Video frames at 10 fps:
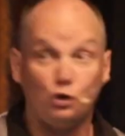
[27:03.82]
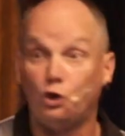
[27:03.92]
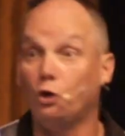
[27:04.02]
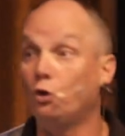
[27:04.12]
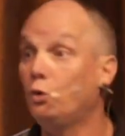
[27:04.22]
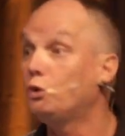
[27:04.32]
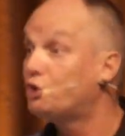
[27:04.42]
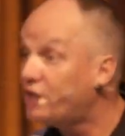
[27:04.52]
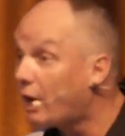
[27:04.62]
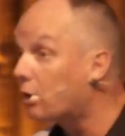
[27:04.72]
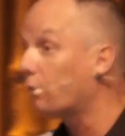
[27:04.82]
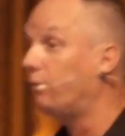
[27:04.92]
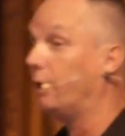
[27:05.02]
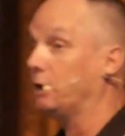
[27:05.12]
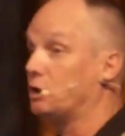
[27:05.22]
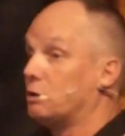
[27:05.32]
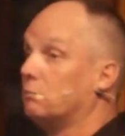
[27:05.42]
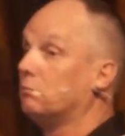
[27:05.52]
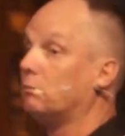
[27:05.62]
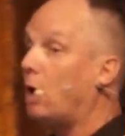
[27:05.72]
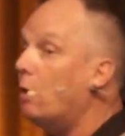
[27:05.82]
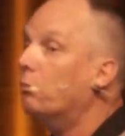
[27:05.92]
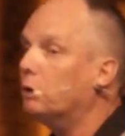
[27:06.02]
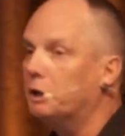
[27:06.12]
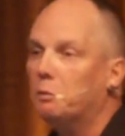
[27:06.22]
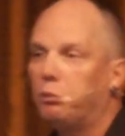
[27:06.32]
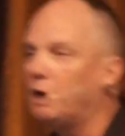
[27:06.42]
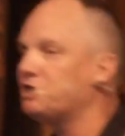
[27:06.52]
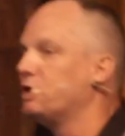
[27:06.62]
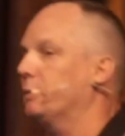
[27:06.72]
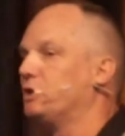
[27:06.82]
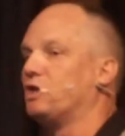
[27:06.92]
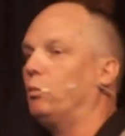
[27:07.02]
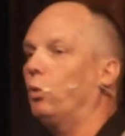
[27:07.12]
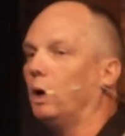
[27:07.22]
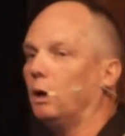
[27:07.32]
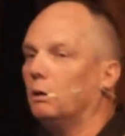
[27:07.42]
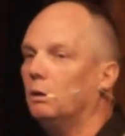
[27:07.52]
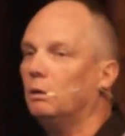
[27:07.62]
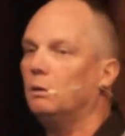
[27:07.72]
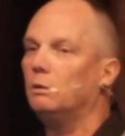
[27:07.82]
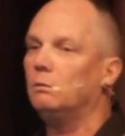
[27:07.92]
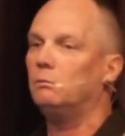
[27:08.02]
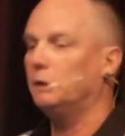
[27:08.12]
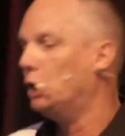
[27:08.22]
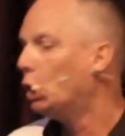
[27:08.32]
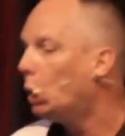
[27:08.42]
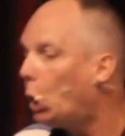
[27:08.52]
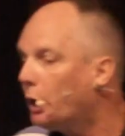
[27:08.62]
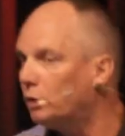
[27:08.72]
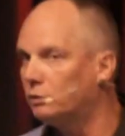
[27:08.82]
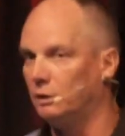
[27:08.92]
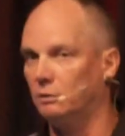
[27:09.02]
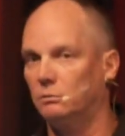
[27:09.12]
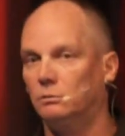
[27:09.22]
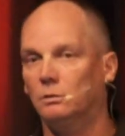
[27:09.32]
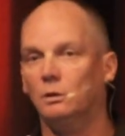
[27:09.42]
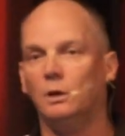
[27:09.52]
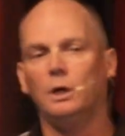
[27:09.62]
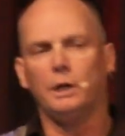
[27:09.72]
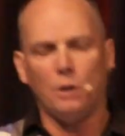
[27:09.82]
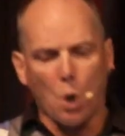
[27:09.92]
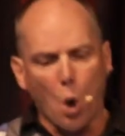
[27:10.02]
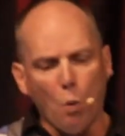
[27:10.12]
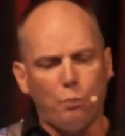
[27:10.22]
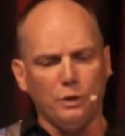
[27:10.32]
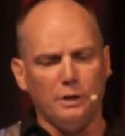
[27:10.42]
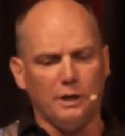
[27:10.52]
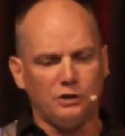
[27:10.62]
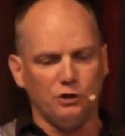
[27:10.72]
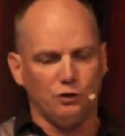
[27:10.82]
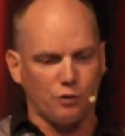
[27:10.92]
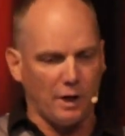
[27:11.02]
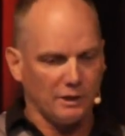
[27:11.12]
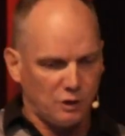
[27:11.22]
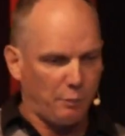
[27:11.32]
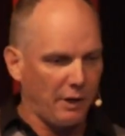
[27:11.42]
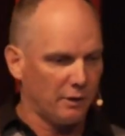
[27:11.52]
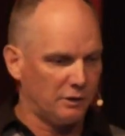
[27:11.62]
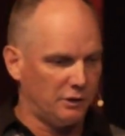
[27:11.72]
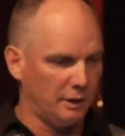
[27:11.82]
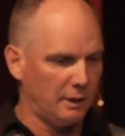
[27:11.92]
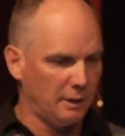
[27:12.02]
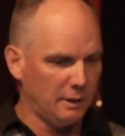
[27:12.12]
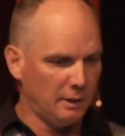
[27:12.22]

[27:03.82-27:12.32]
to sacrifice humbly and to bless them in some way, in loyalty, in openness and transparency,